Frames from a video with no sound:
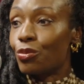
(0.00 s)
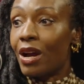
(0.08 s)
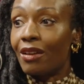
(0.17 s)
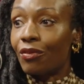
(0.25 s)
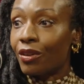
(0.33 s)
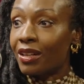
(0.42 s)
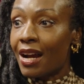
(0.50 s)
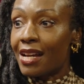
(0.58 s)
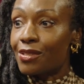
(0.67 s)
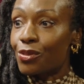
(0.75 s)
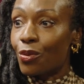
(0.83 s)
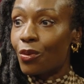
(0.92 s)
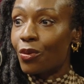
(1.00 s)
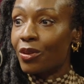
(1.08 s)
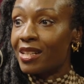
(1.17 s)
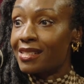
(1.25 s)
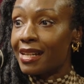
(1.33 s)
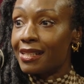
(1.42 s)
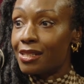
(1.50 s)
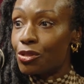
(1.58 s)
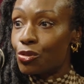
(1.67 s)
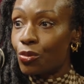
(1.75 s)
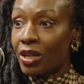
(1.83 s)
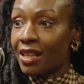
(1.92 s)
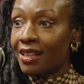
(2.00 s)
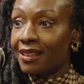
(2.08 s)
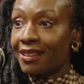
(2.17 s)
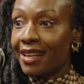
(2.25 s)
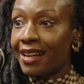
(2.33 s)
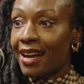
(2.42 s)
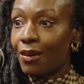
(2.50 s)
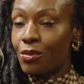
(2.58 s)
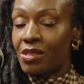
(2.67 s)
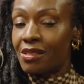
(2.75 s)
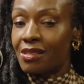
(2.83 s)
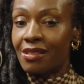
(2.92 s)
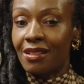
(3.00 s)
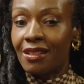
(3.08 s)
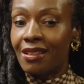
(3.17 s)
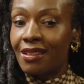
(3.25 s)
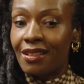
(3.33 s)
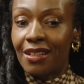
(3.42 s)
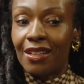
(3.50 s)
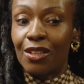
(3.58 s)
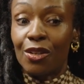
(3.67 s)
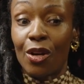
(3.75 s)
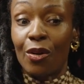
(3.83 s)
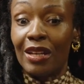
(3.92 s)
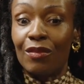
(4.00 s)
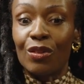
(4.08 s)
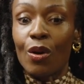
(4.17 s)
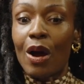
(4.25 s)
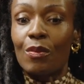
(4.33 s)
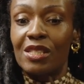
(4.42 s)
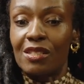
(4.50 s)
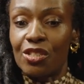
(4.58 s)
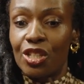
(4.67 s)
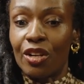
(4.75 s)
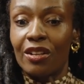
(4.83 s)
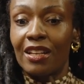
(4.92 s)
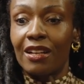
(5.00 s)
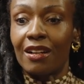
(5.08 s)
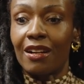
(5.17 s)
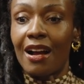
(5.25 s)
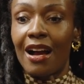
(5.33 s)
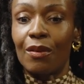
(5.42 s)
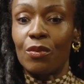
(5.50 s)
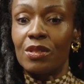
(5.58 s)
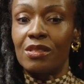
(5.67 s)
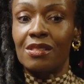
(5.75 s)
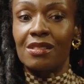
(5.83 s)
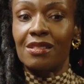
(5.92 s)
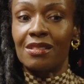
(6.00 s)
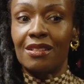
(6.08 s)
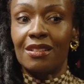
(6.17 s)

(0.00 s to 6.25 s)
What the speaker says: driver in high school because I didn't drink. Like I was Even though I was a cheerleader, I was